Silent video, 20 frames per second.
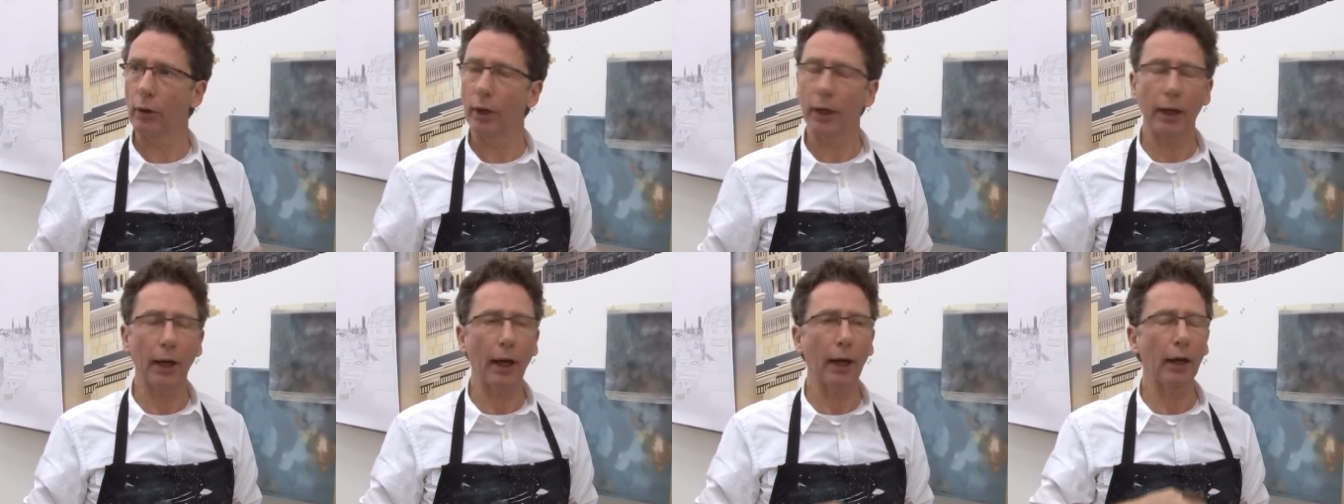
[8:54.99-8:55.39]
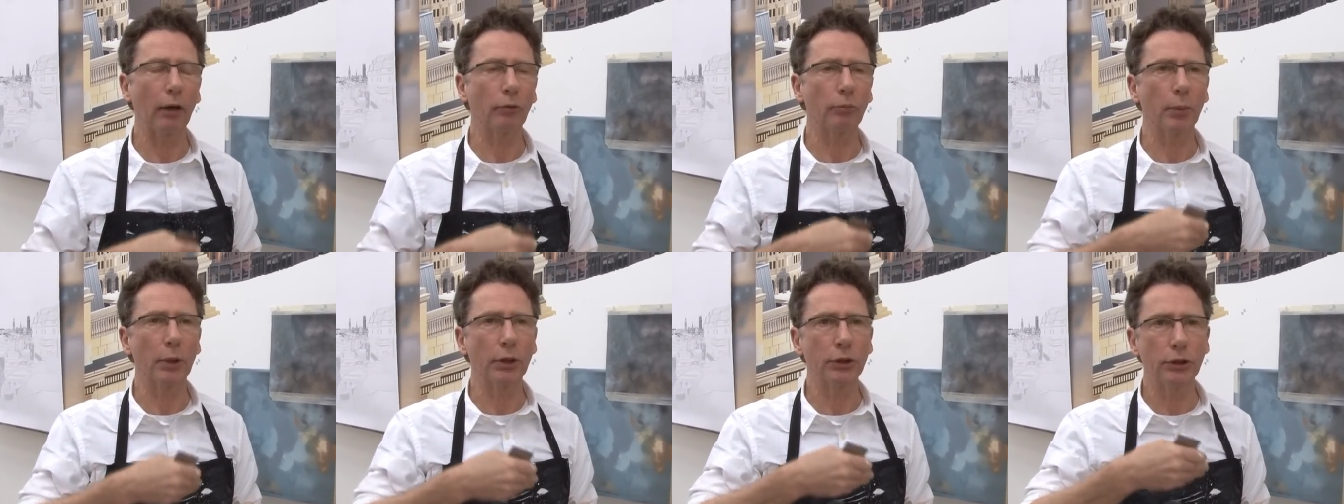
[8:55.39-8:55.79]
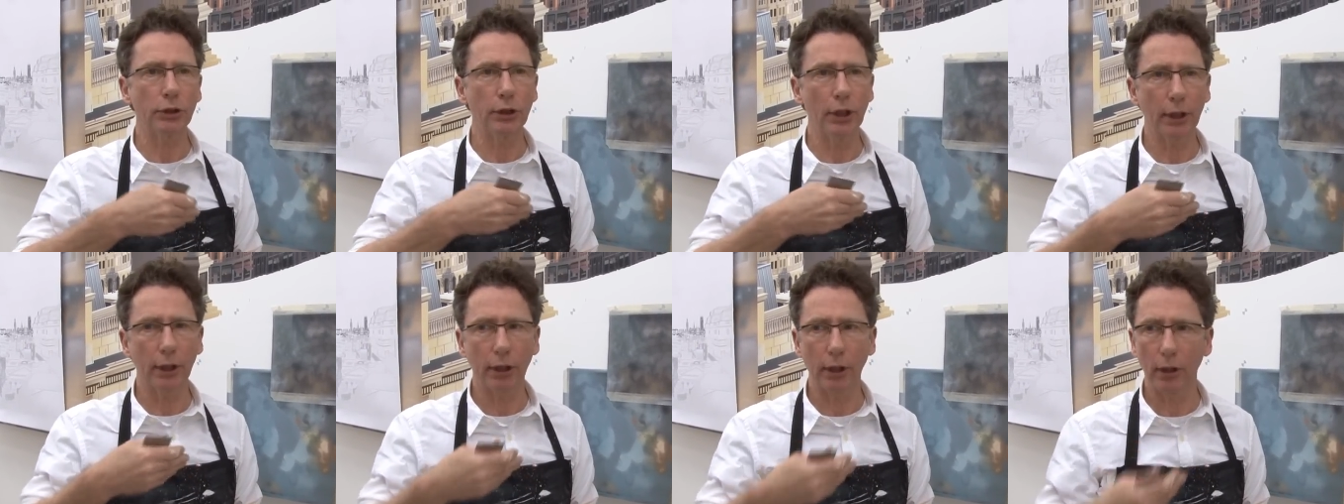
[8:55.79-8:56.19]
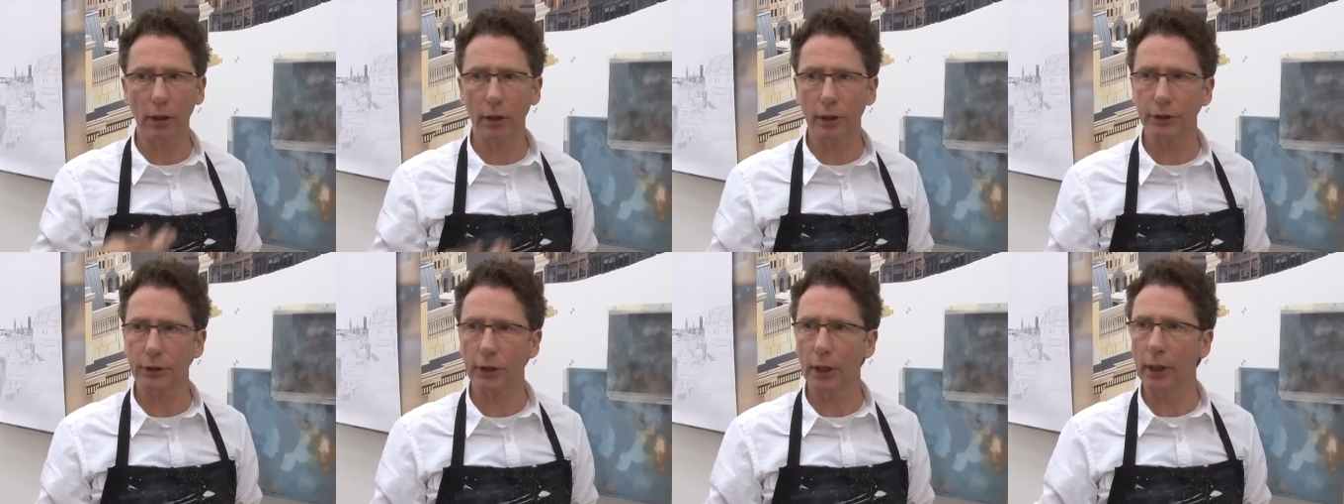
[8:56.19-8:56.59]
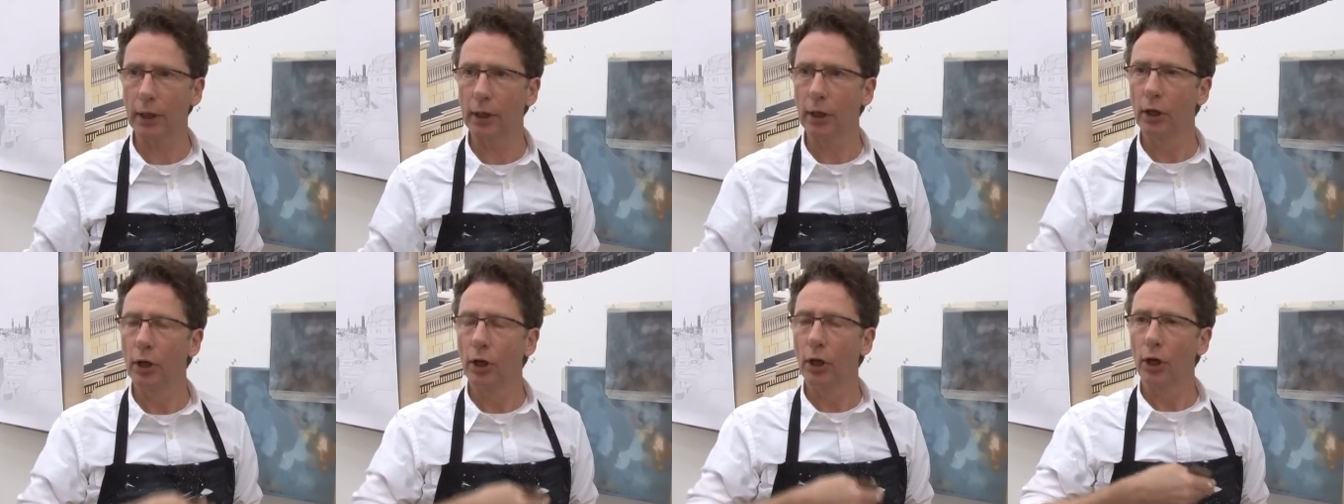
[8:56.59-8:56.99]
and I have meticulously
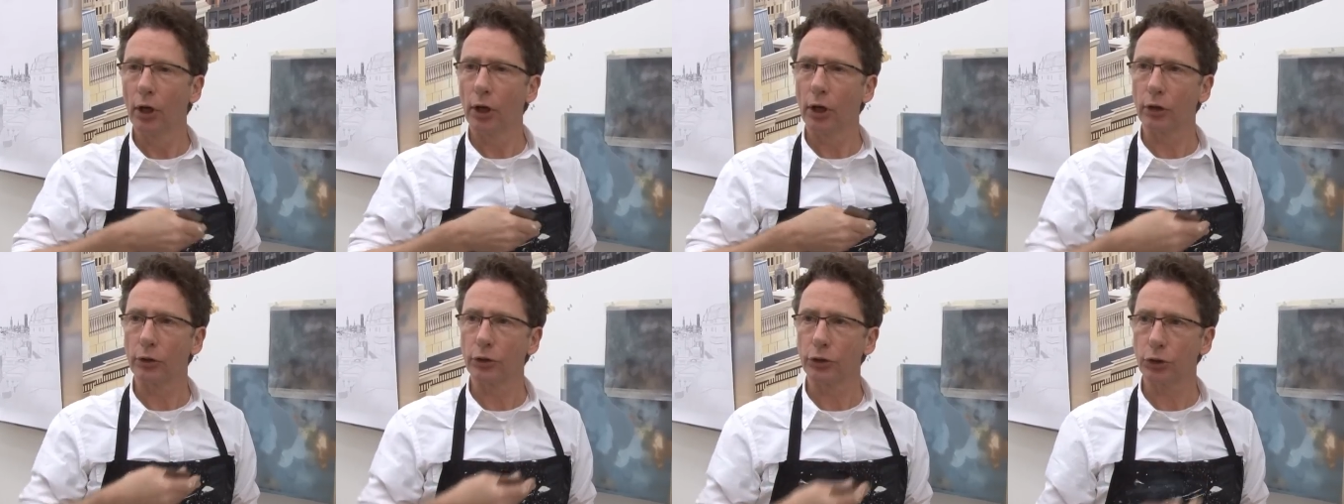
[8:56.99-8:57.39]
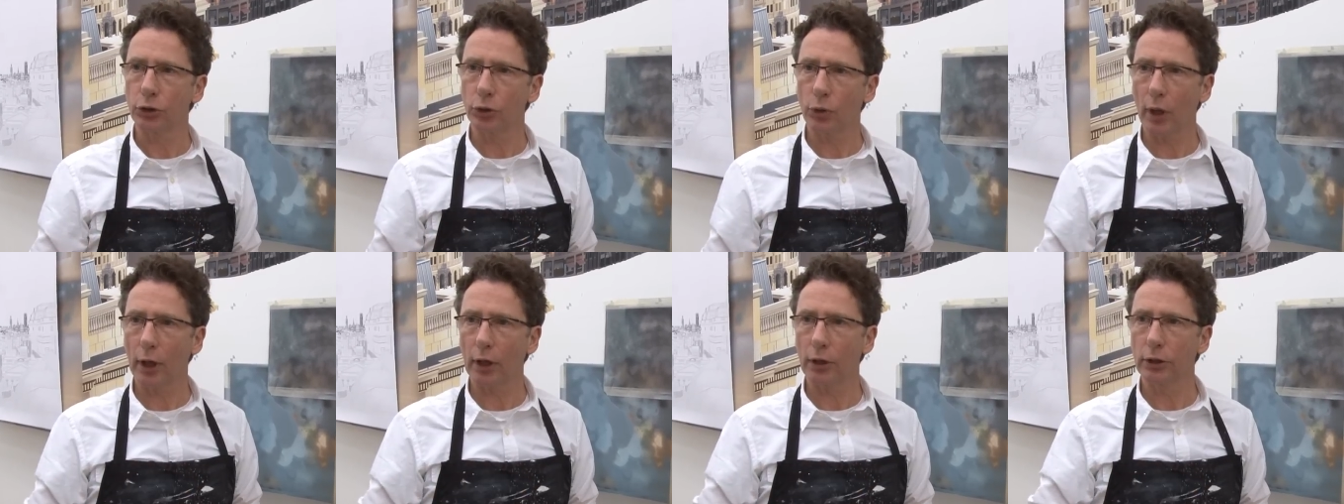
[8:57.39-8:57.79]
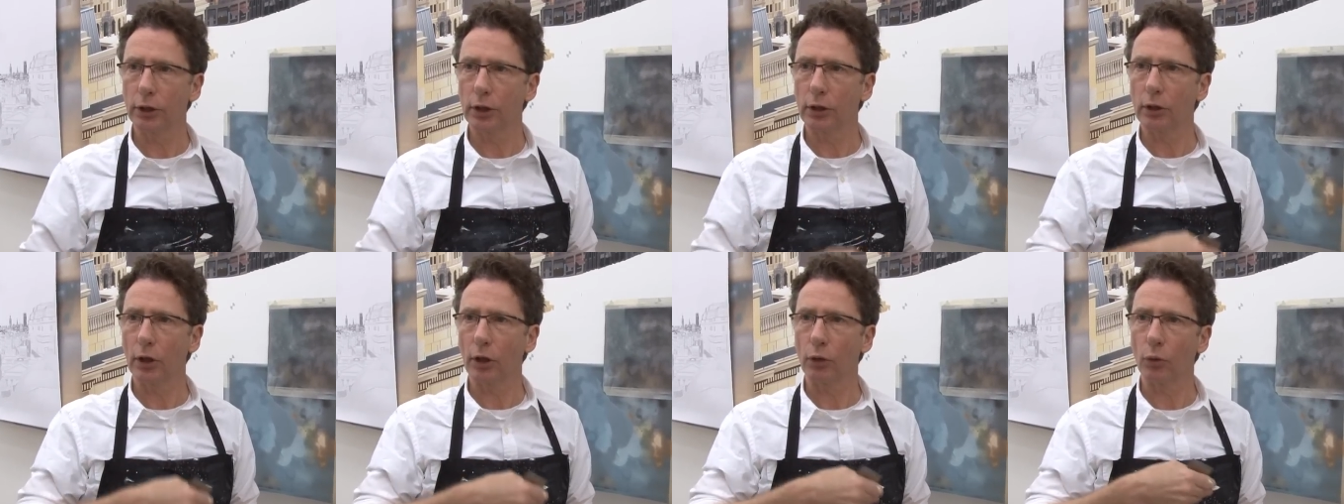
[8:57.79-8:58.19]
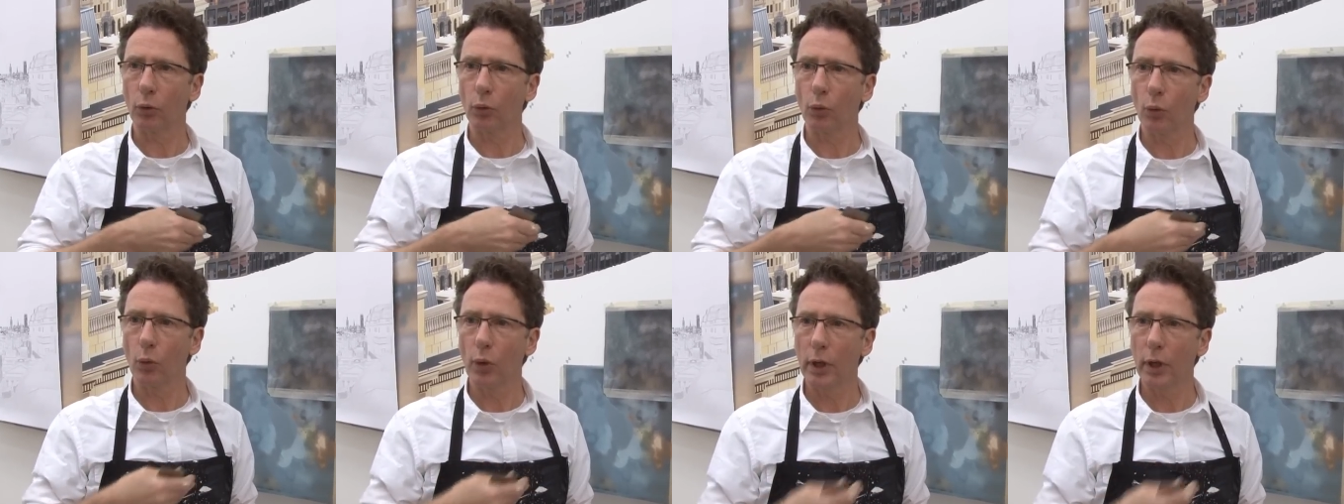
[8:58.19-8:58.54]
constructed and